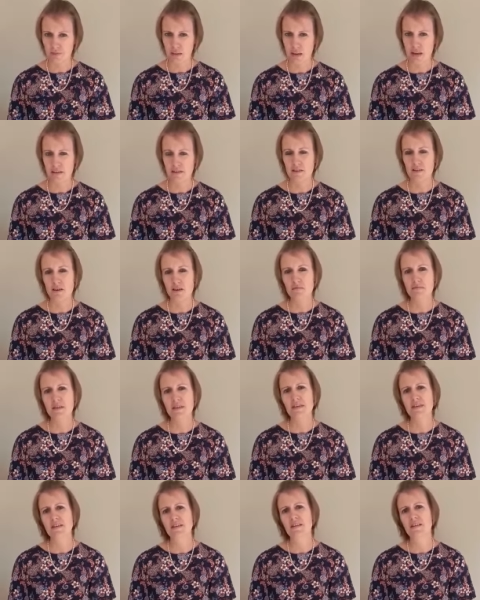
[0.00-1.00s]
And it got
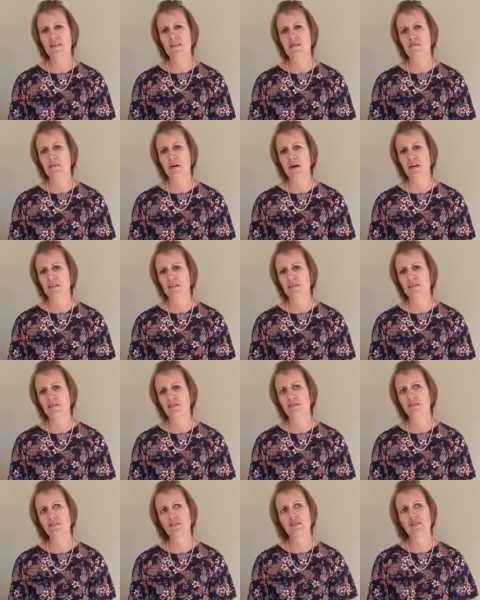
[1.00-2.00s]
me thinking about
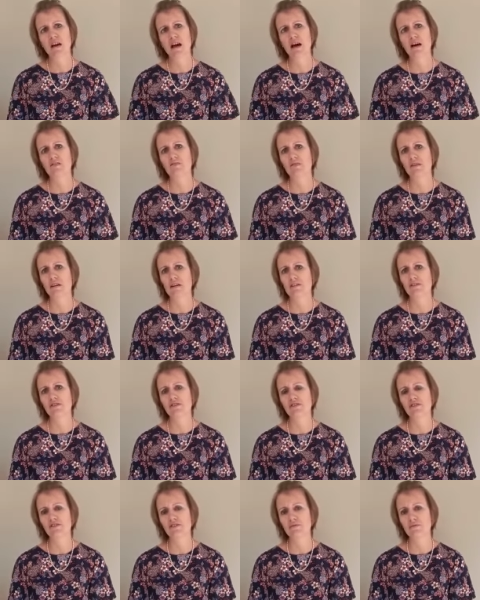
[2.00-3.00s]
just how
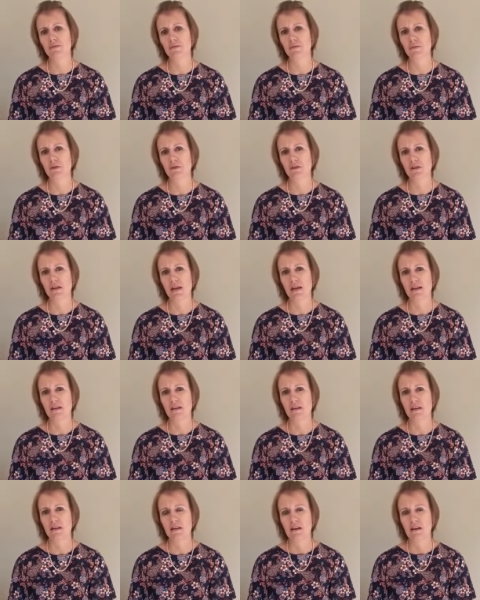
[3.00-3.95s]
relationships work and